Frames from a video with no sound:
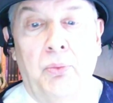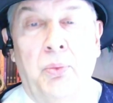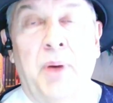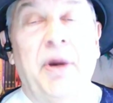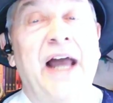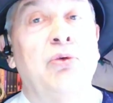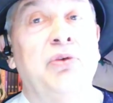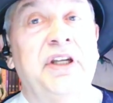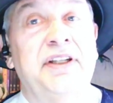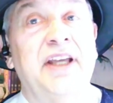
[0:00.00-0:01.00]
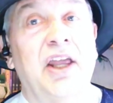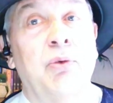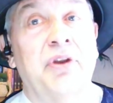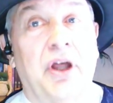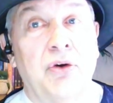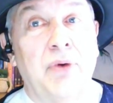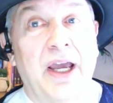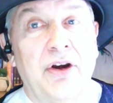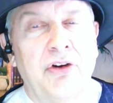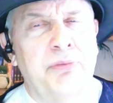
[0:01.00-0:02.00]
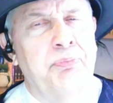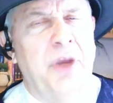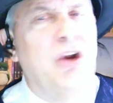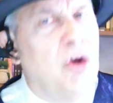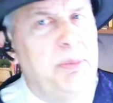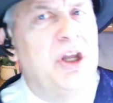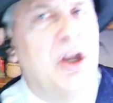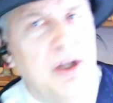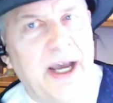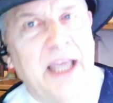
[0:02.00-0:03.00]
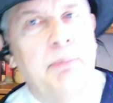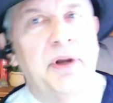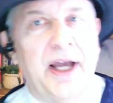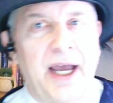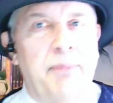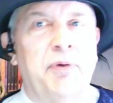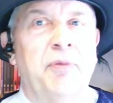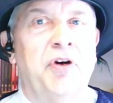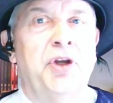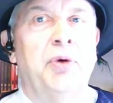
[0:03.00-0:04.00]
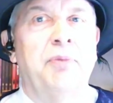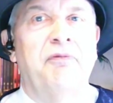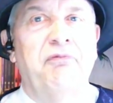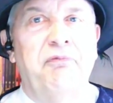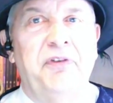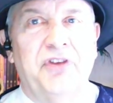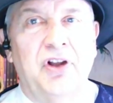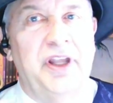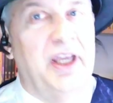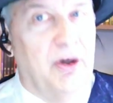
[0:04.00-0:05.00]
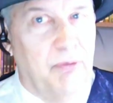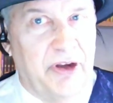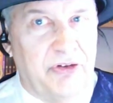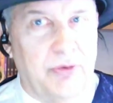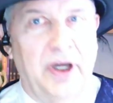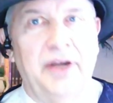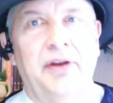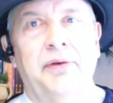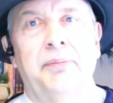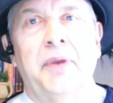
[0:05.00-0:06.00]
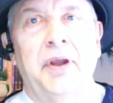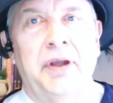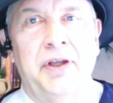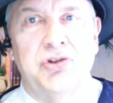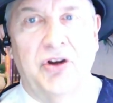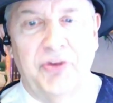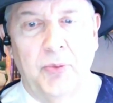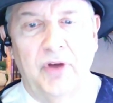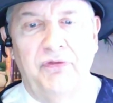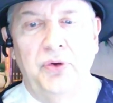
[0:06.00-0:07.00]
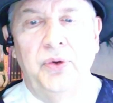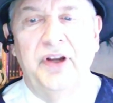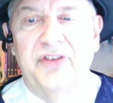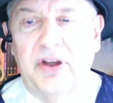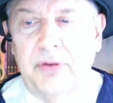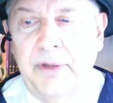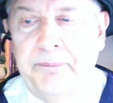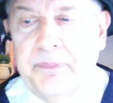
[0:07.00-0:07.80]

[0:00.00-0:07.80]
whereby you get together with other writers. It could be online, but I prefer to do it physically in a restaurant, enjoy some good food, etc.